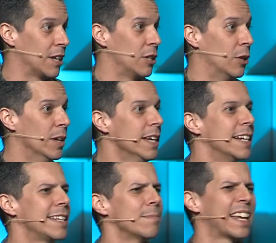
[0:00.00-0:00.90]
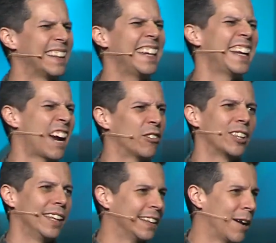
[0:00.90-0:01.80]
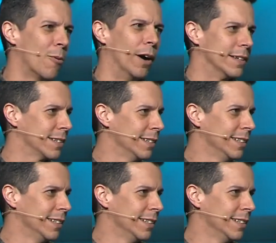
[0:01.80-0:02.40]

who it seems like they get everything they want.